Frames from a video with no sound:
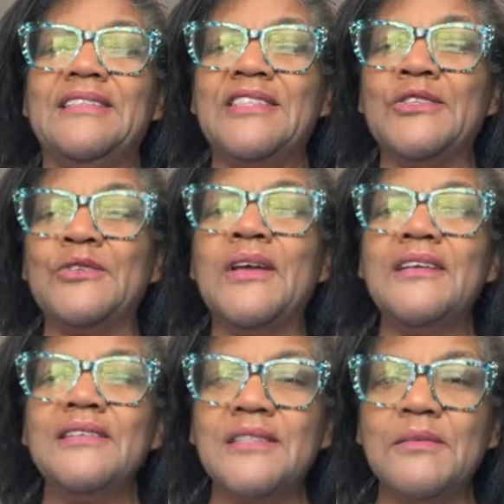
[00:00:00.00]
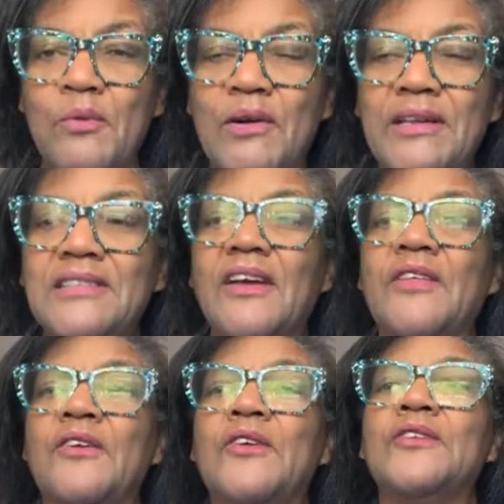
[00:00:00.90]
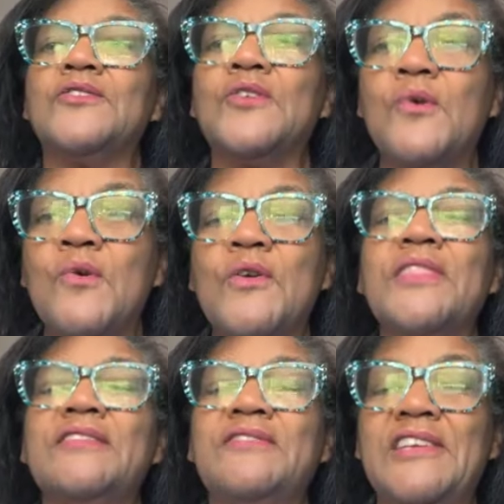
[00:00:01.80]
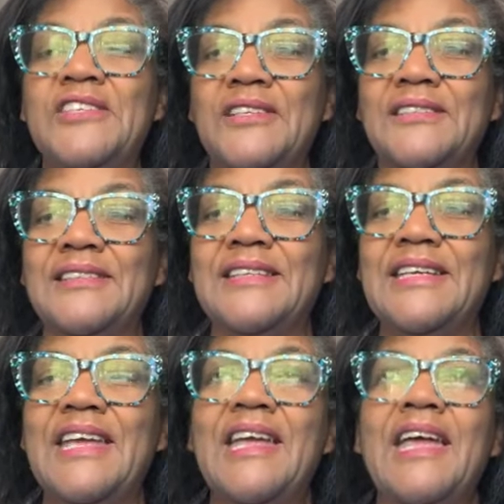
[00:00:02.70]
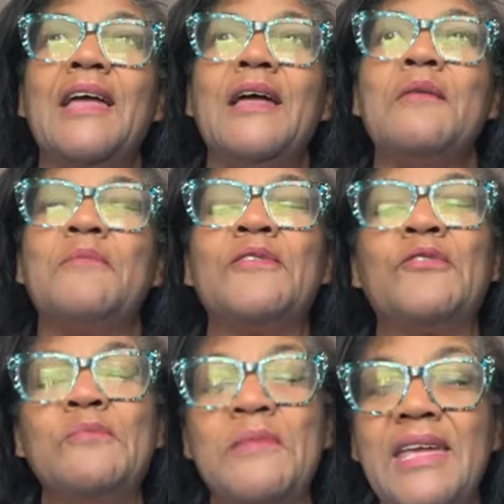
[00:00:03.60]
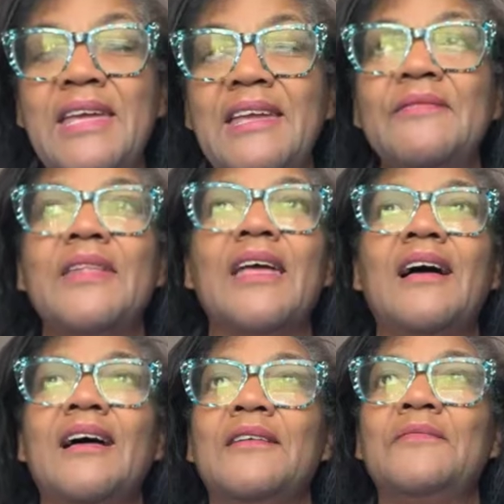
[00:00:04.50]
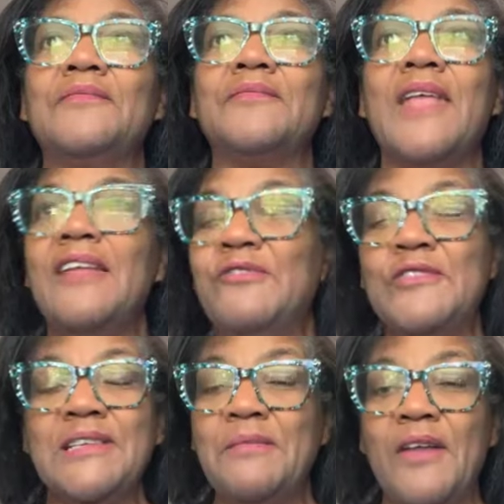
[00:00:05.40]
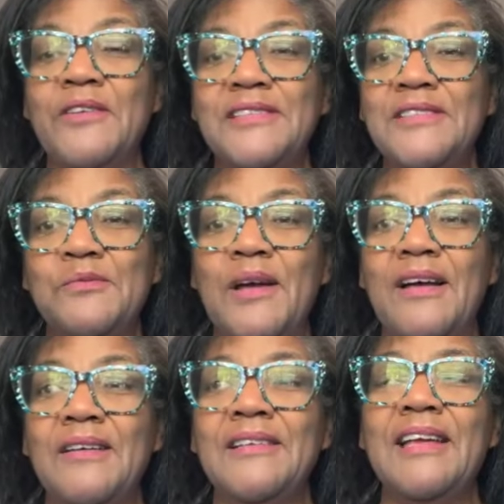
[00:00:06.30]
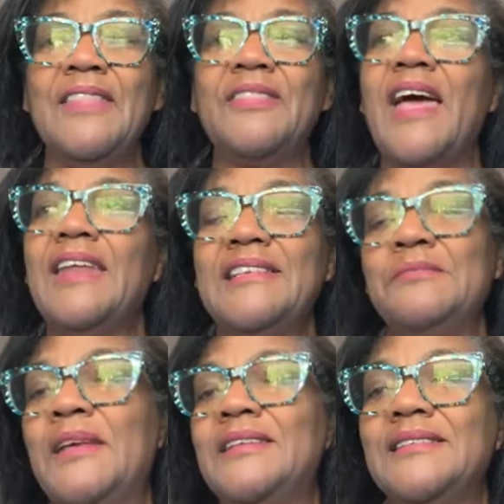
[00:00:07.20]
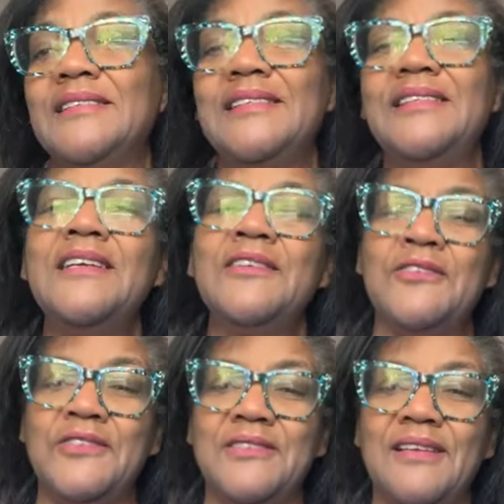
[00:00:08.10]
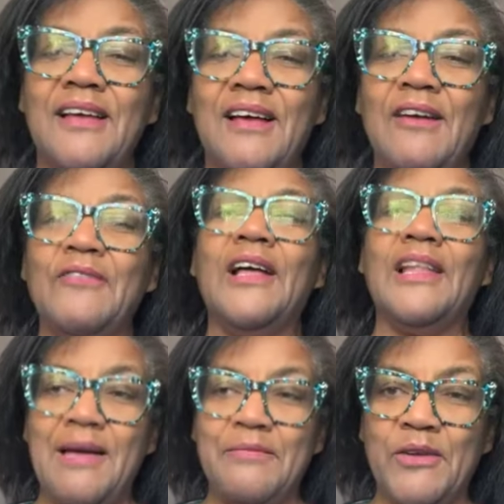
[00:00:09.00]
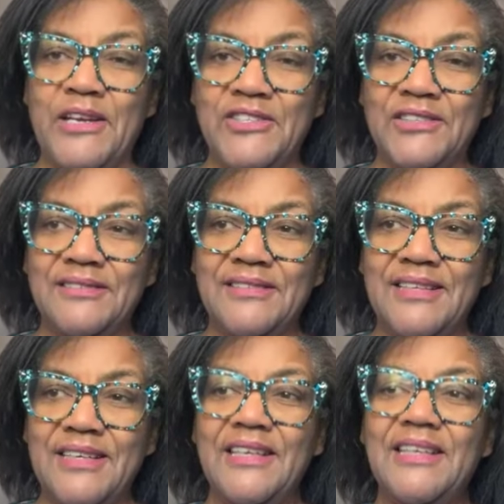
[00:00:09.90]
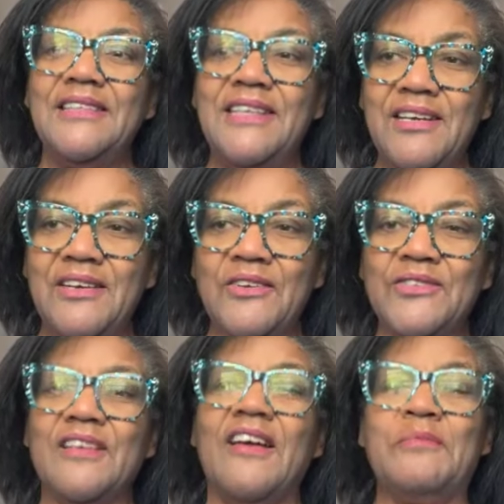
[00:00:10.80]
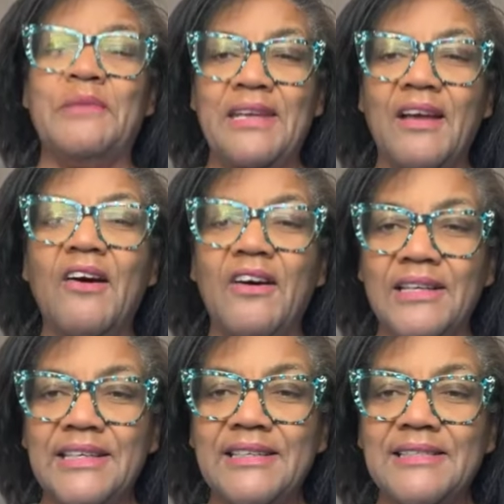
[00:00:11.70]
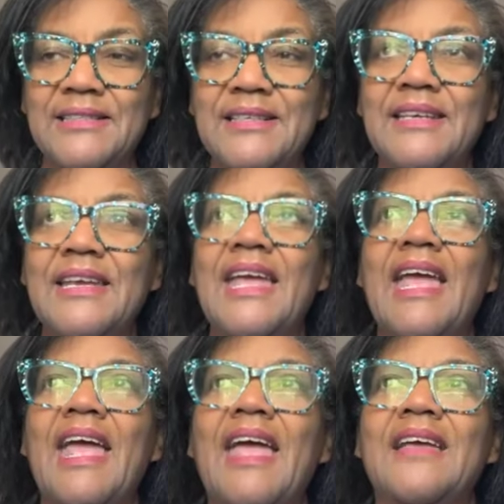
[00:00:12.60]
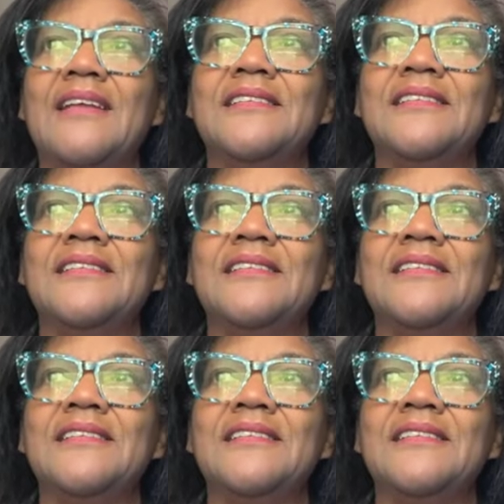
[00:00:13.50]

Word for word: to support each other toward the vision. But for me, um, and for some others as well, that has meant years of collaboration, years of being colleagues. And